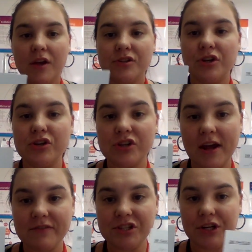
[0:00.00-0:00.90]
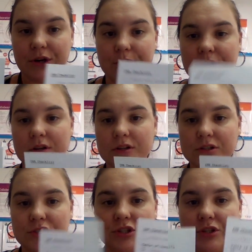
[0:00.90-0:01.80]
So you should have 2
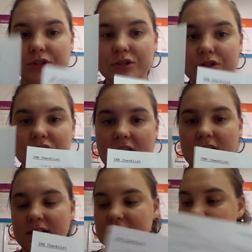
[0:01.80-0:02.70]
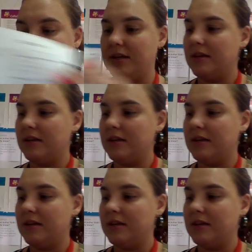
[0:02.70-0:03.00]
checklists.